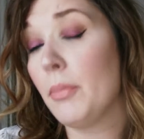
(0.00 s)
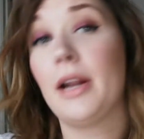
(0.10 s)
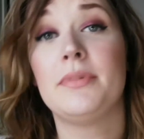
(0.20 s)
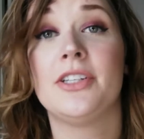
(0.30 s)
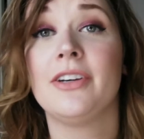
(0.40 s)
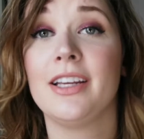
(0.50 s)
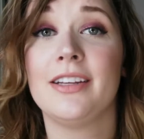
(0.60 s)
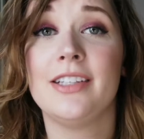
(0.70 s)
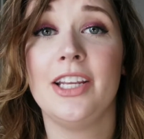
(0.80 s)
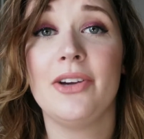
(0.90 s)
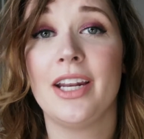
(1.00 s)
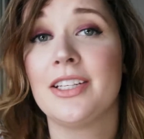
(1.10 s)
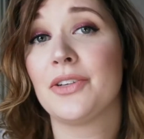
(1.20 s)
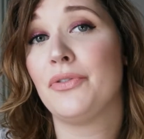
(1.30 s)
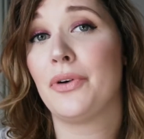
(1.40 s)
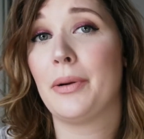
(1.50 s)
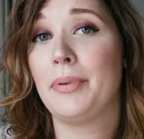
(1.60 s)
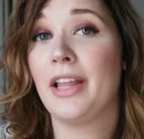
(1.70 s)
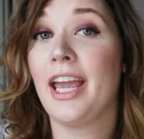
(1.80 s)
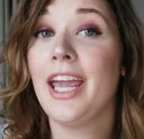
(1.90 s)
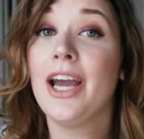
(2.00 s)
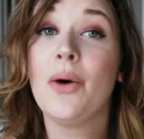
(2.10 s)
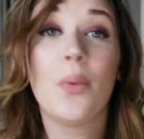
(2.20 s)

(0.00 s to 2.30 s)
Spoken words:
But I'm still going to continue getting Sephora Play.